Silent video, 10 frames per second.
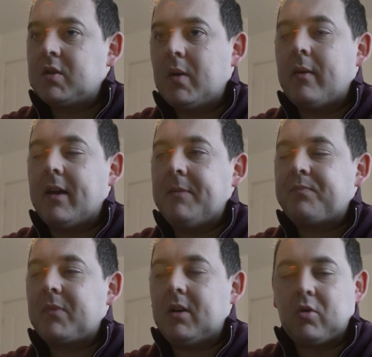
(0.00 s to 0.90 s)
So anyway,
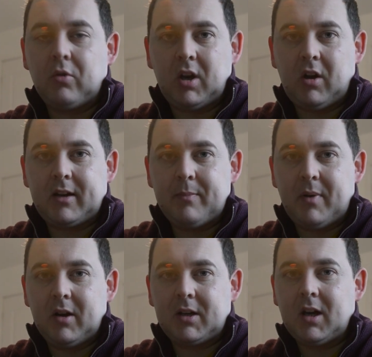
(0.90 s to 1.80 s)
I caught the Leica
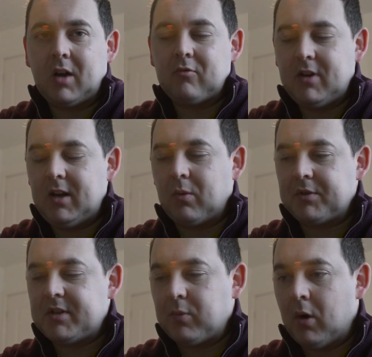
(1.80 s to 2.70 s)
bug. I really
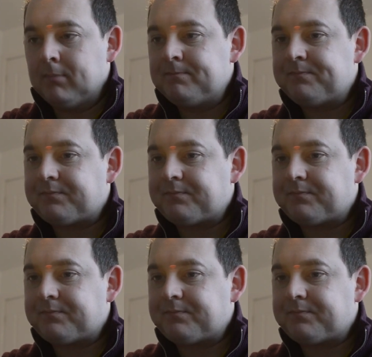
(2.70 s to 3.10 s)
wanted one.